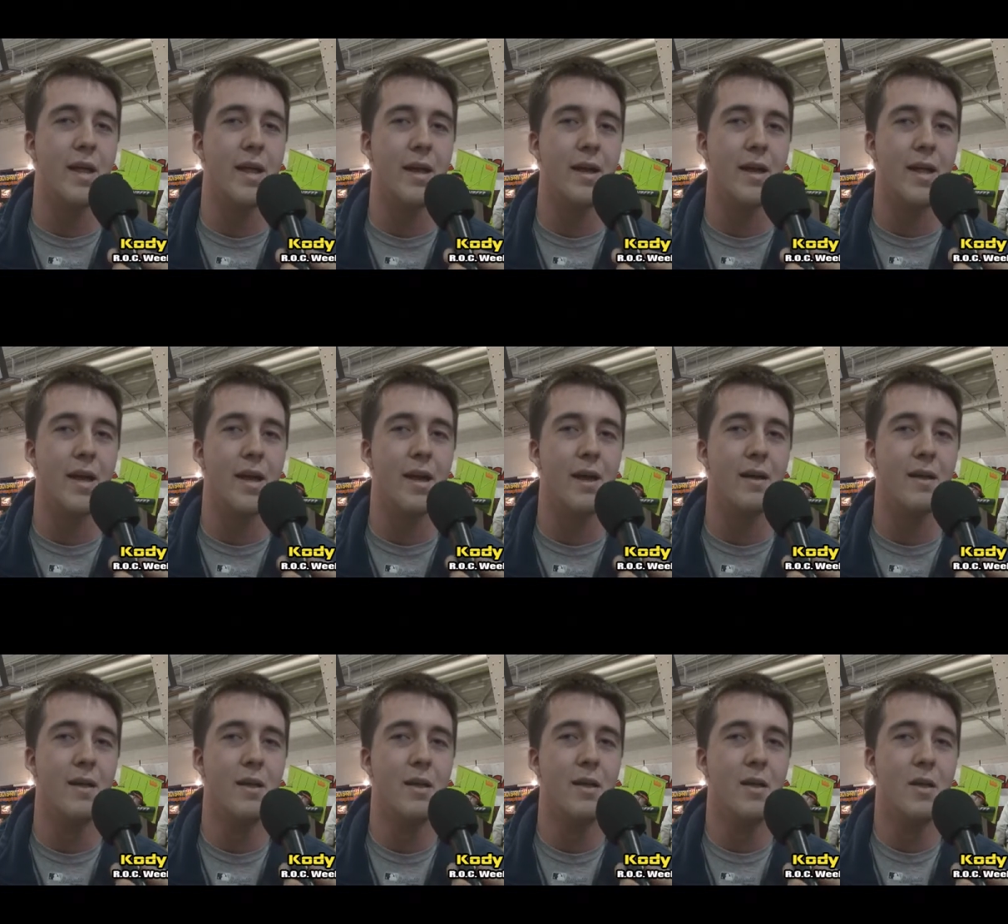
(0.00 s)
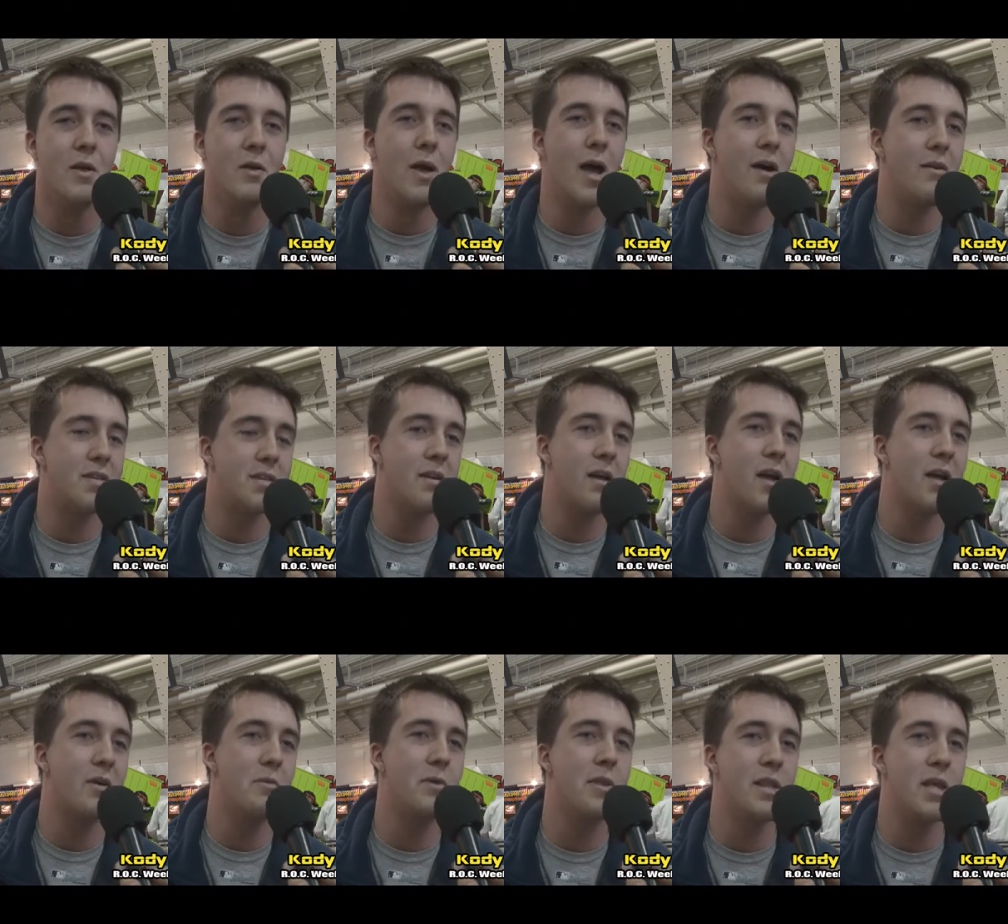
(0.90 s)
And I was
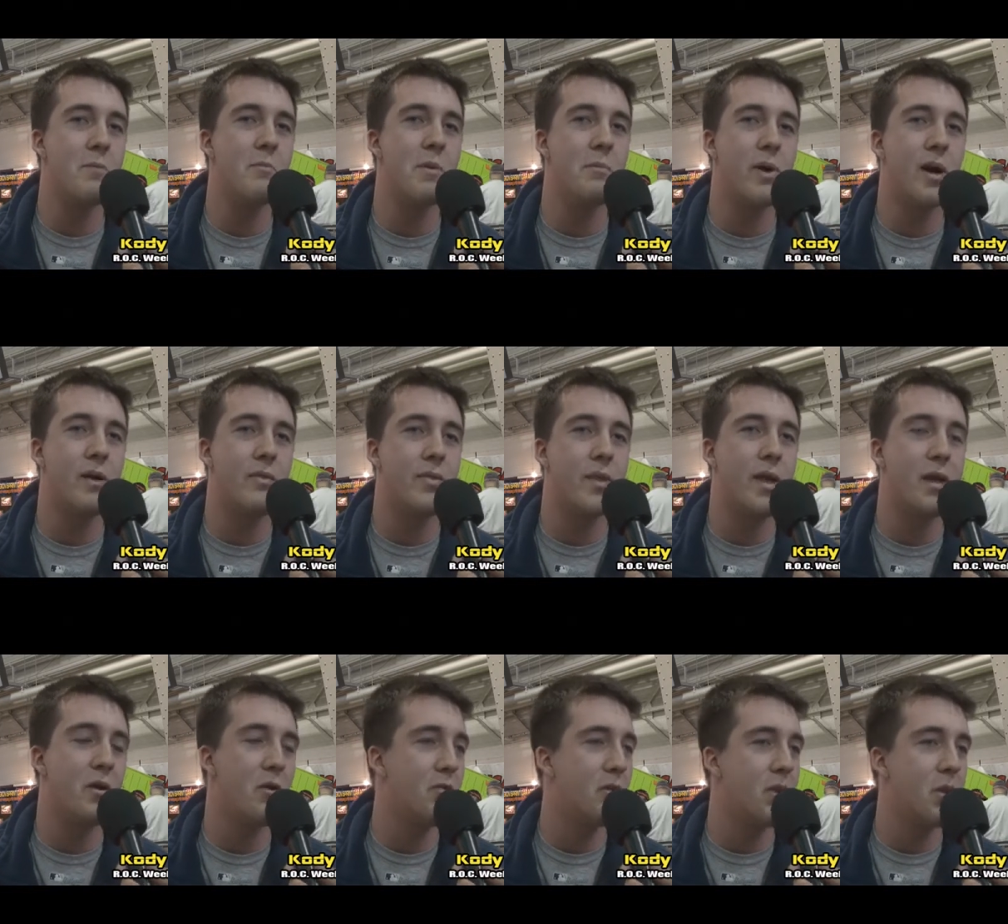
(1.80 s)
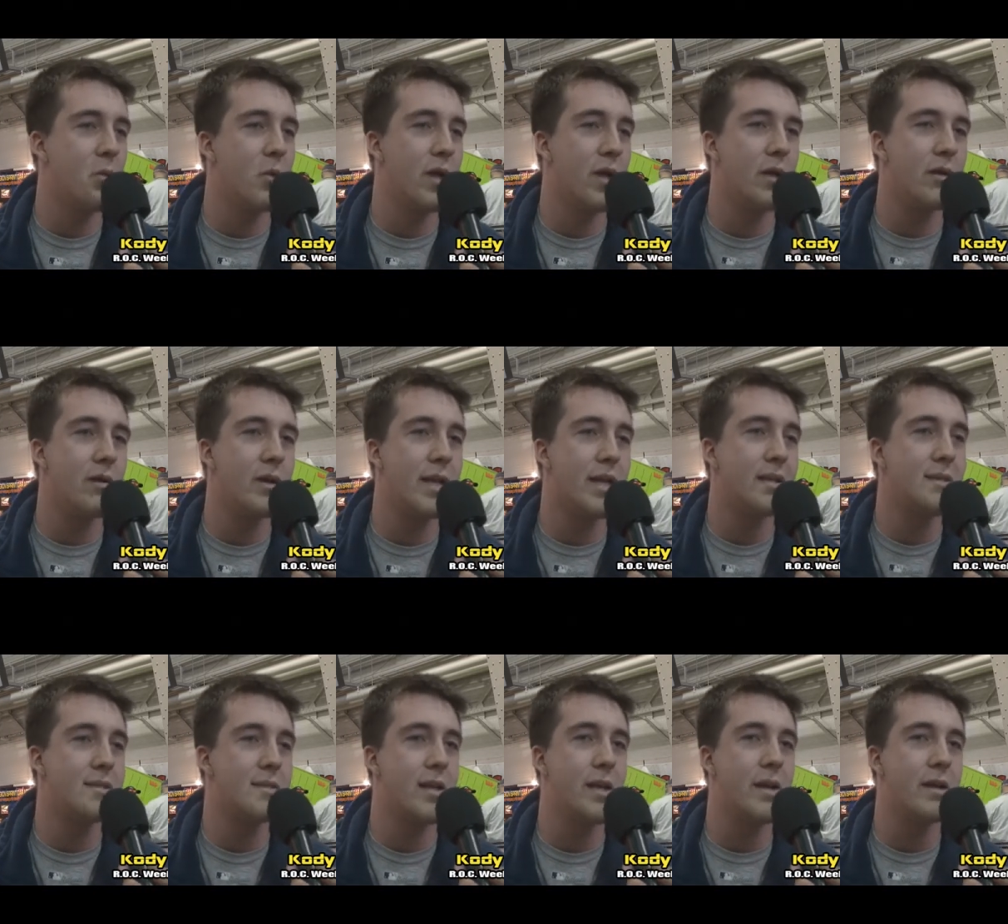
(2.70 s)
talking with him about that over the winter, and
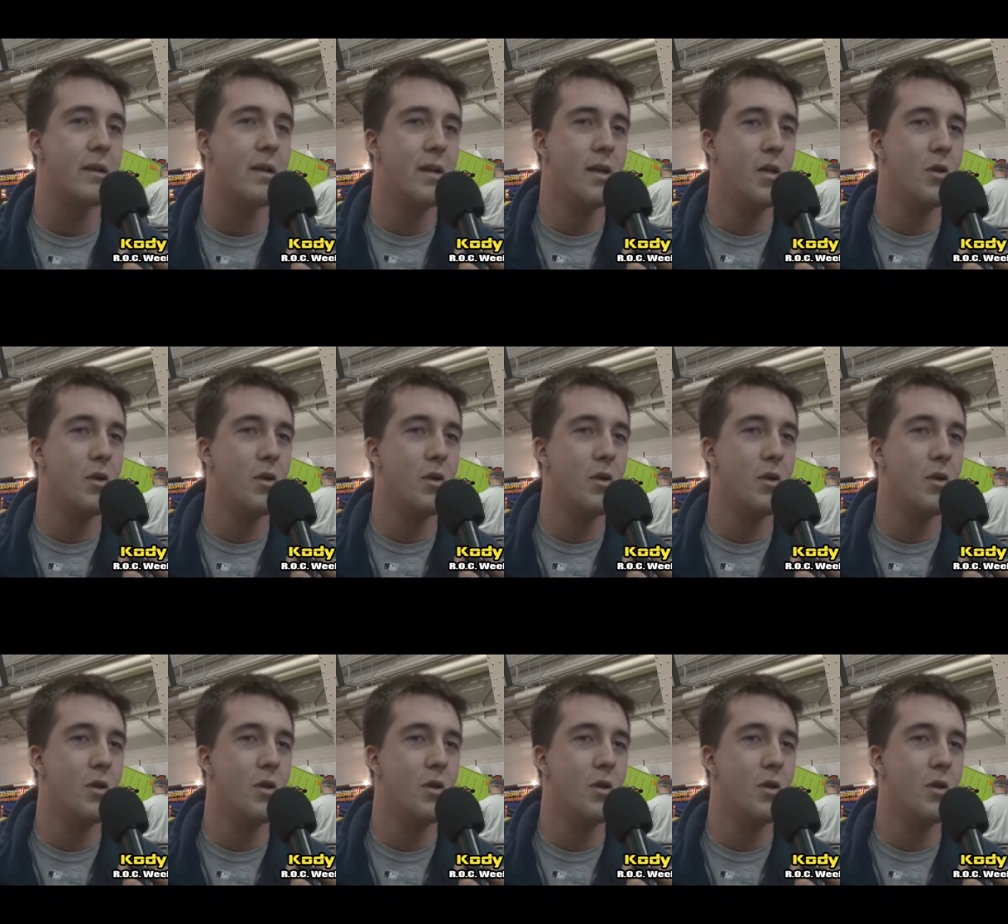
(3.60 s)
he said